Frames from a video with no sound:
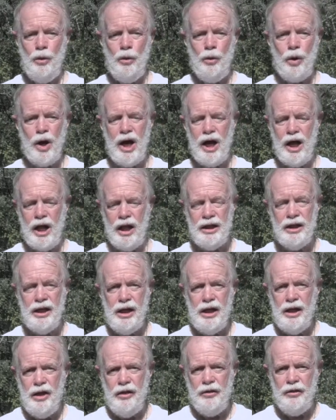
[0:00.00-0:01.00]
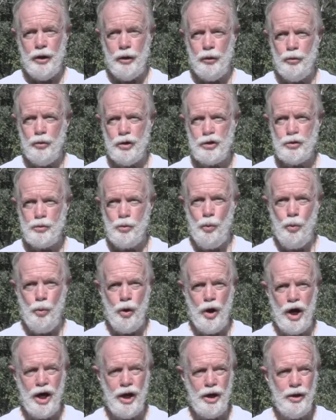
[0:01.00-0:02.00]
Well, there was
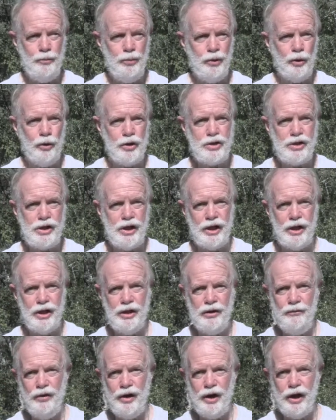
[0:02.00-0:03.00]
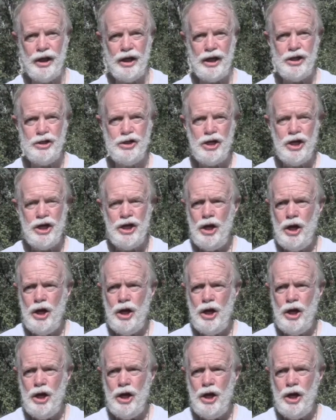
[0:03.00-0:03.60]
one person in the village,